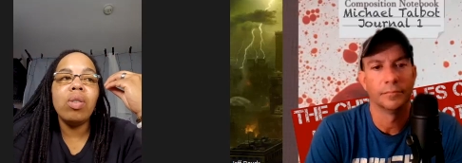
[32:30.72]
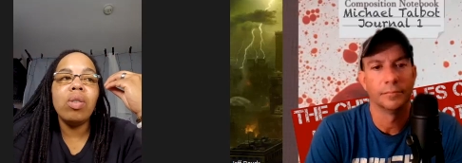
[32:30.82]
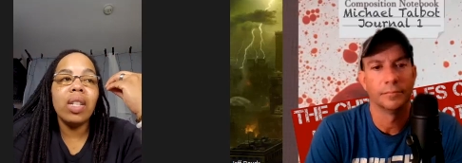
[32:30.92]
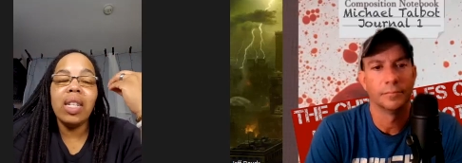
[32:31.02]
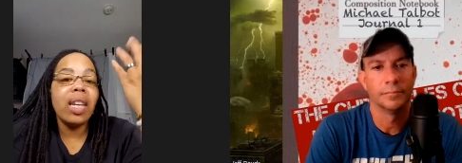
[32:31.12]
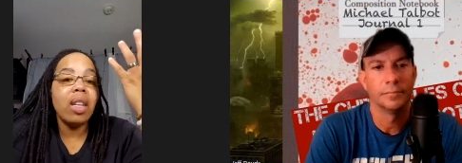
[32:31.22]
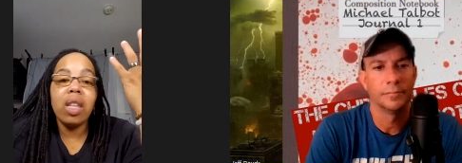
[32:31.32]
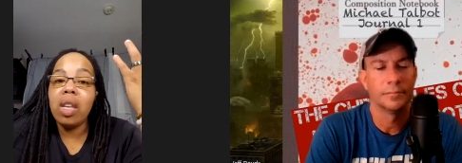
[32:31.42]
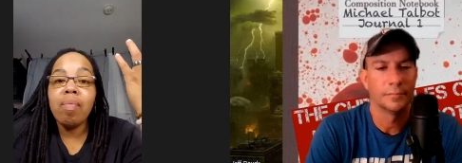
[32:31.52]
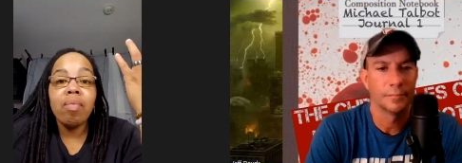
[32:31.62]
Speaker 1: to a
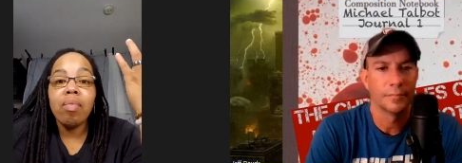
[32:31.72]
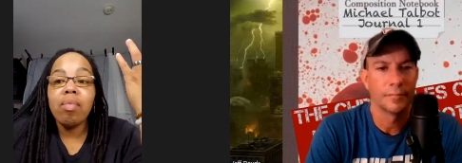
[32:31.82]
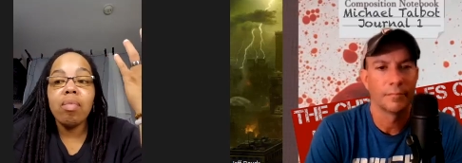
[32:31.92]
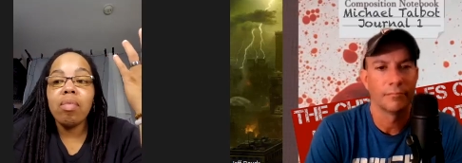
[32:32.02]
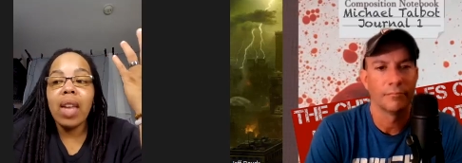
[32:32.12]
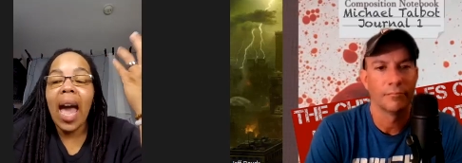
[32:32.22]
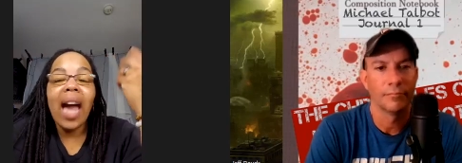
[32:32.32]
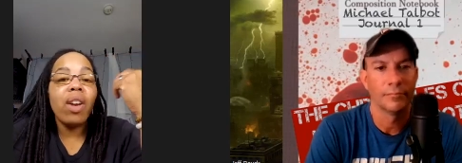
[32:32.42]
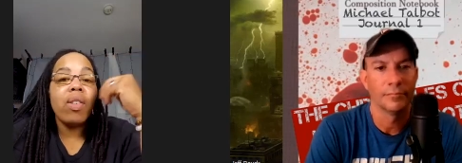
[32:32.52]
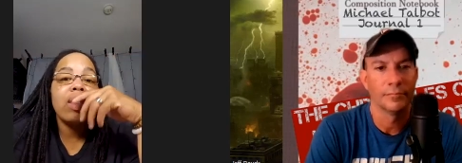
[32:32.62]
deadly
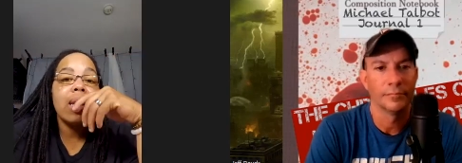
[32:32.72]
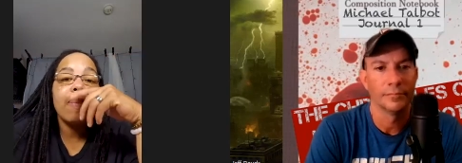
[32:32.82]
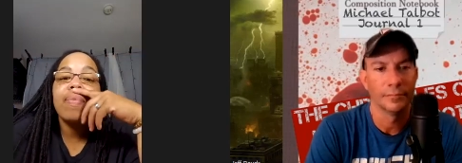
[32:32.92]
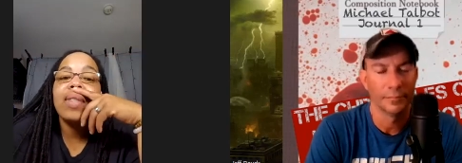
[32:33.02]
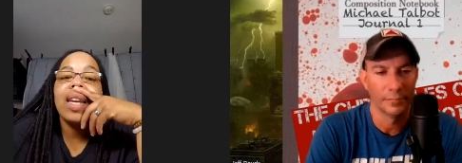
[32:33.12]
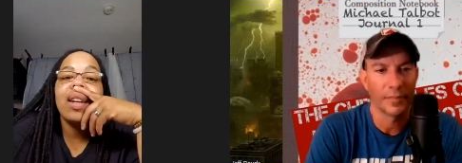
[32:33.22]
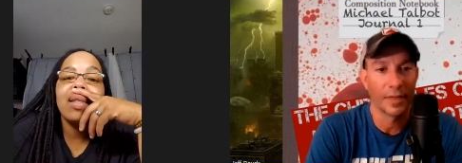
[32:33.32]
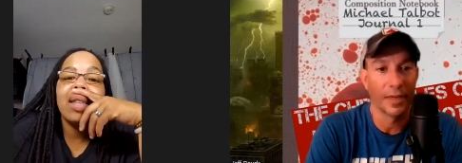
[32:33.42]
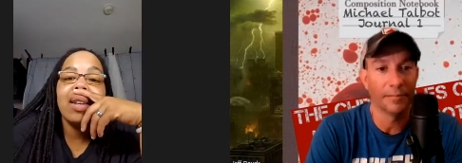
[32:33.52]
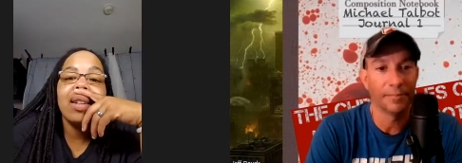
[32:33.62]
accuracy that
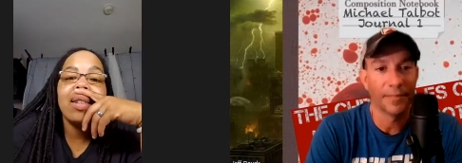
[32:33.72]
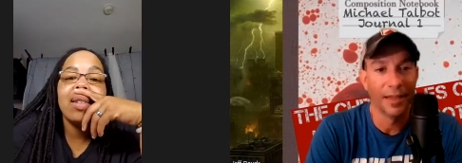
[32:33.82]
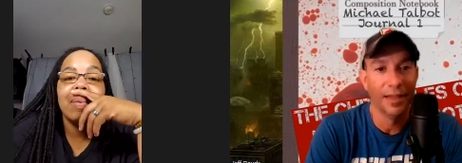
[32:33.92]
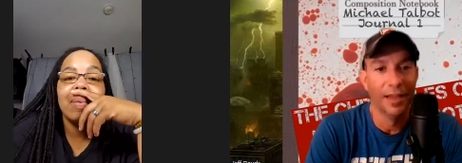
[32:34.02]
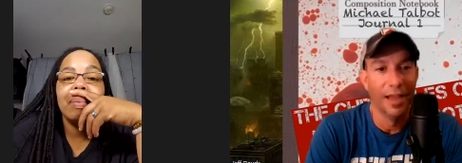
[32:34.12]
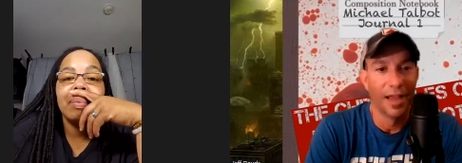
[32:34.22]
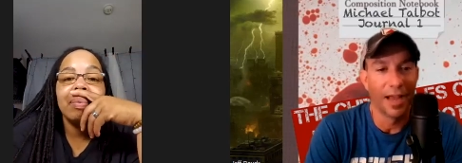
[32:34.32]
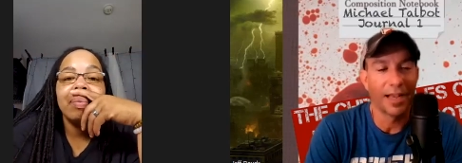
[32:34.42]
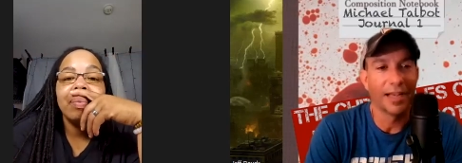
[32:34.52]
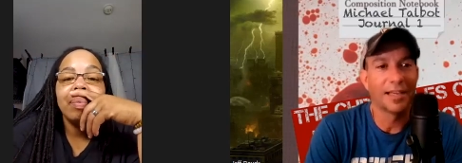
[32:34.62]
it yeah. that it is.
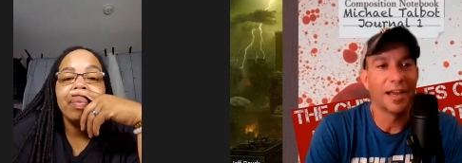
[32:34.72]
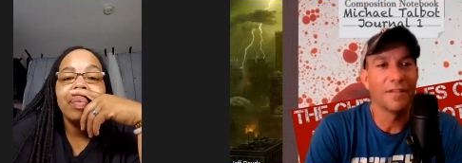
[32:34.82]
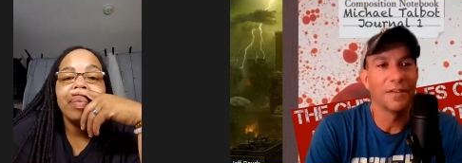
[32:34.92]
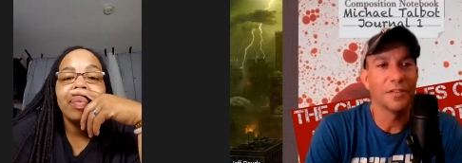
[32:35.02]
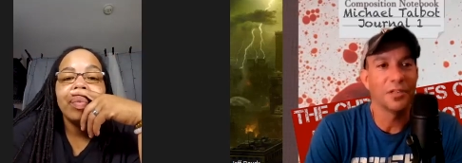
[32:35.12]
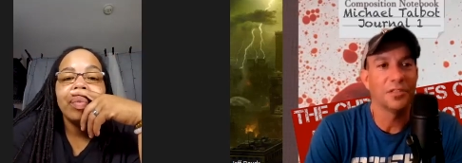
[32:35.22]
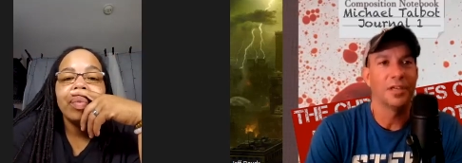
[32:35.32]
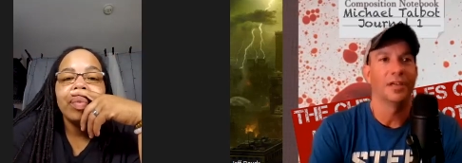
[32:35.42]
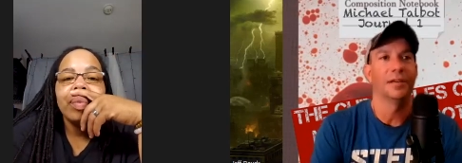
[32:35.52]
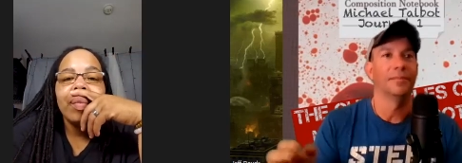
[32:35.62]
Speaker 2: I, I kind of
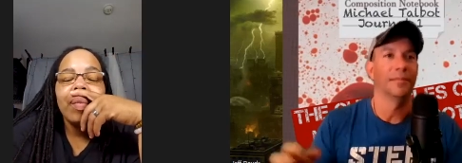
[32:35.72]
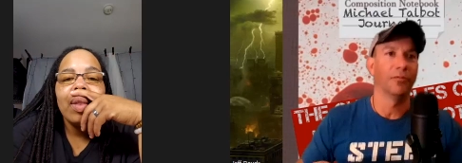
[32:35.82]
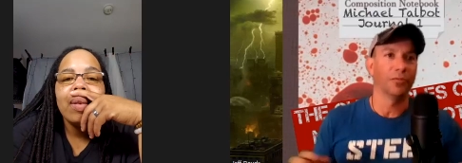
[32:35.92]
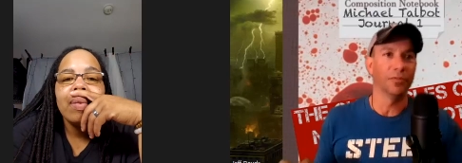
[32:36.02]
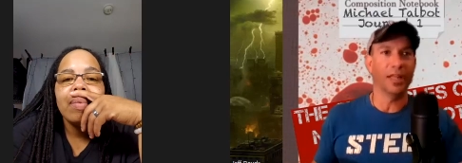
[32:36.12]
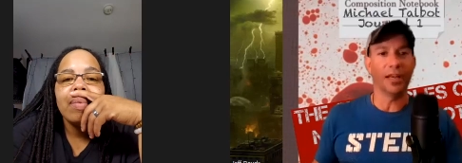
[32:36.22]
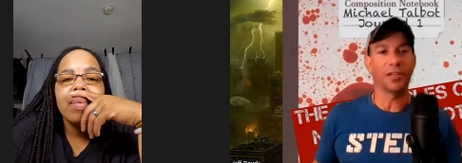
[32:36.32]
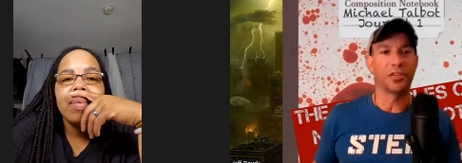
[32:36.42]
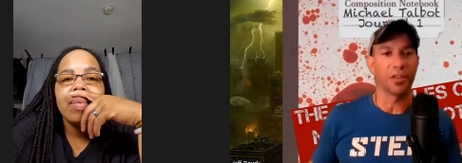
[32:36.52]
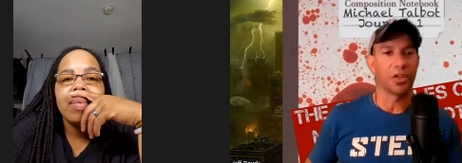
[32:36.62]
uh, um, related
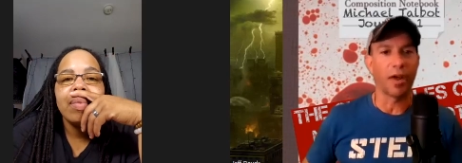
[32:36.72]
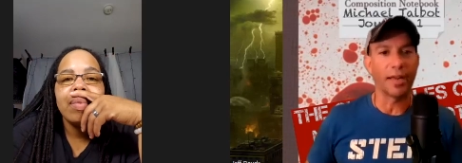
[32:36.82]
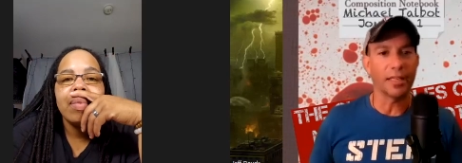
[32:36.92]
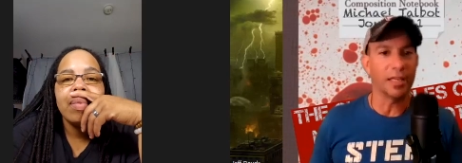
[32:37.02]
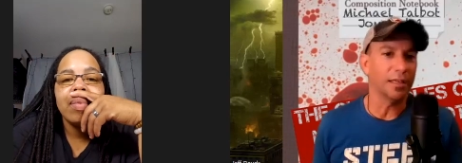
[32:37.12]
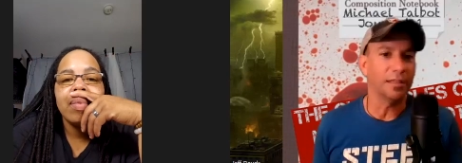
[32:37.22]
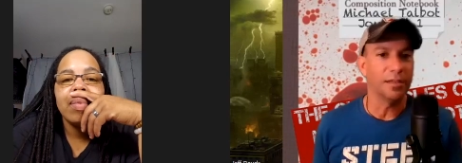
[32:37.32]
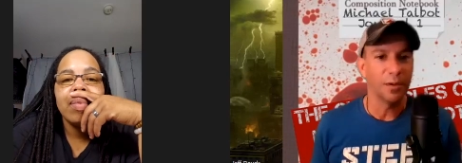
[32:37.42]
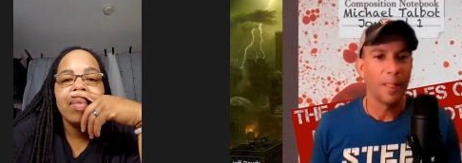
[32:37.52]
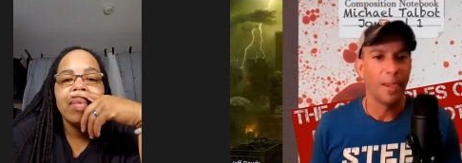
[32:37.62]
it to the Karate Kid
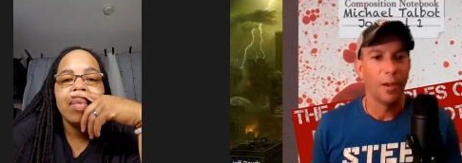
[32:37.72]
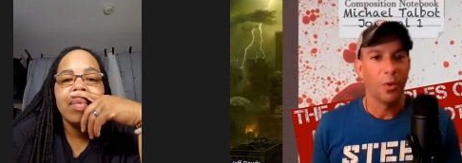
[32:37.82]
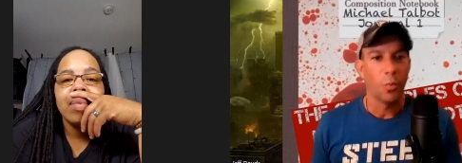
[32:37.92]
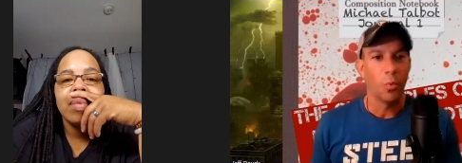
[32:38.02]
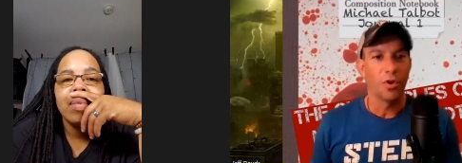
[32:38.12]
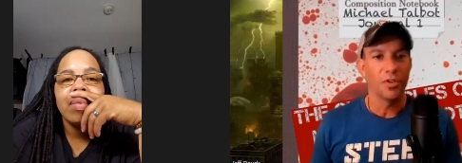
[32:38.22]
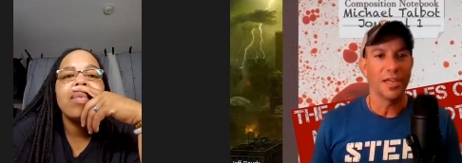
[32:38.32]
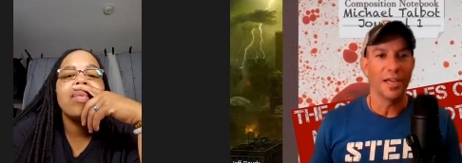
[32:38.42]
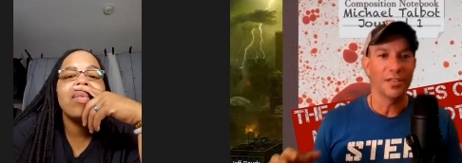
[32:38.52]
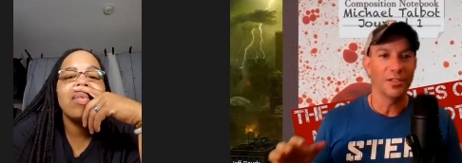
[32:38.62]
where you
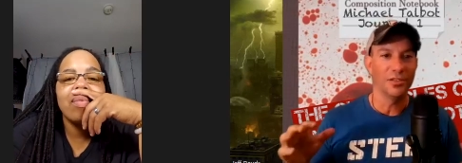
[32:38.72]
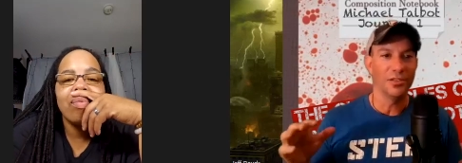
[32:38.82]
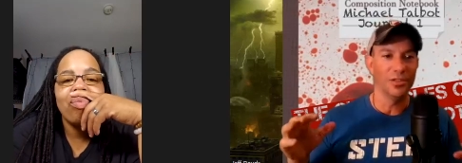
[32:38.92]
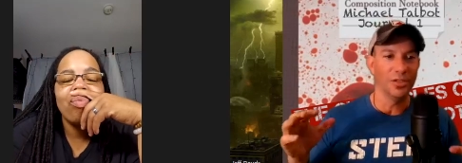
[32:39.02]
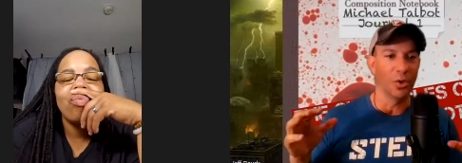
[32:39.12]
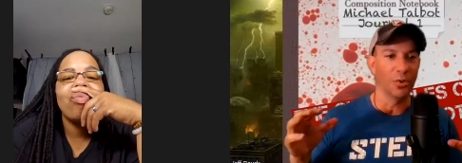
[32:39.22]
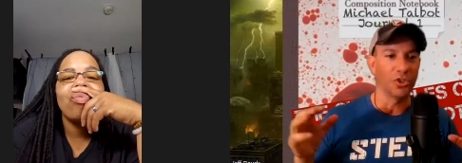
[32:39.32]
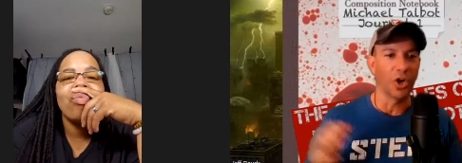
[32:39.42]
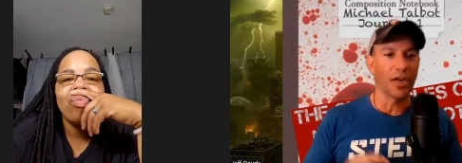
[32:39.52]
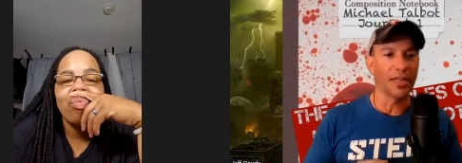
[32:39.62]
get uh, you know
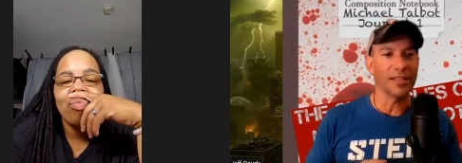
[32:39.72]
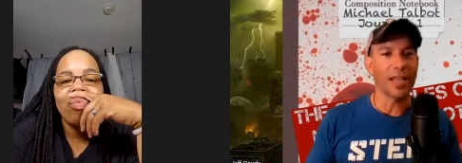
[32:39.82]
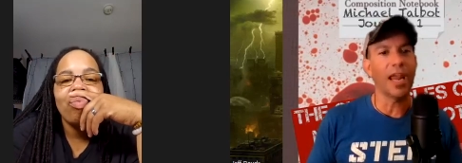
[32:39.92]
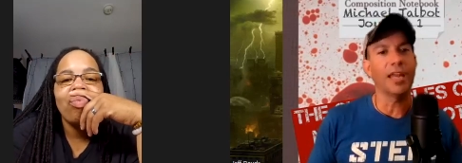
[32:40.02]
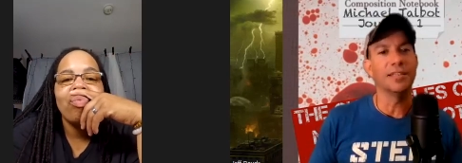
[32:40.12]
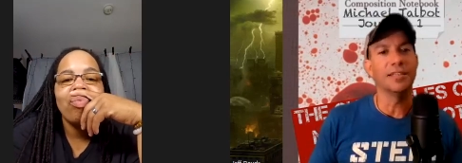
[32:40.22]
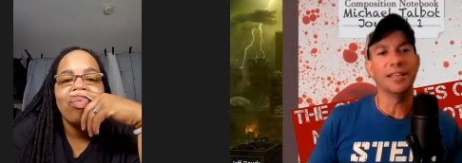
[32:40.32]
Johnny is Hayden